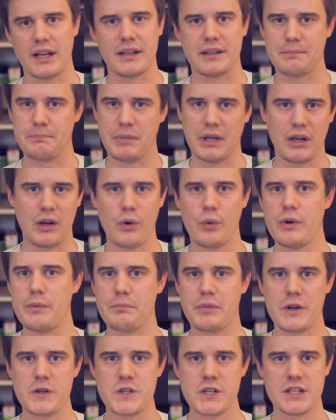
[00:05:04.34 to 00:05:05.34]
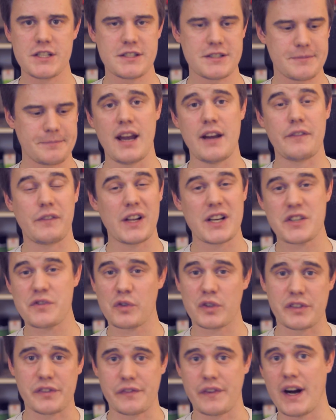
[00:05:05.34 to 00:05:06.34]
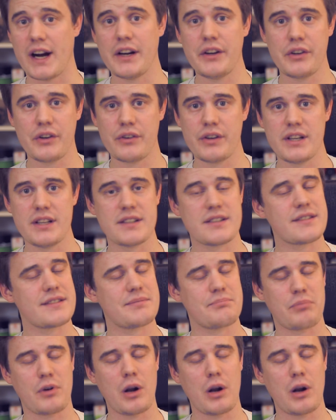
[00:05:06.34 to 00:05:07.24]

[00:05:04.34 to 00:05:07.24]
like below in budget, a FleshForge Finder is